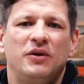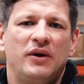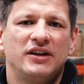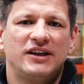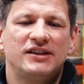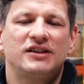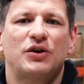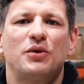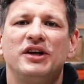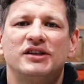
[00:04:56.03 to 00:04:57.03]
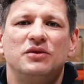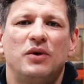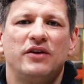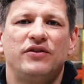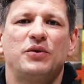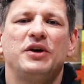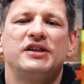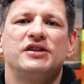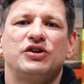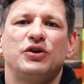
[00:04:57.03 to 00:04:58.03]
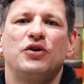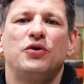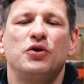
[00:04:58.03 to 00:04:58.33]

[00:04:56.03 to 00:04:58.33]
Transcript: Well, this is the reason, one of the reasons, you know,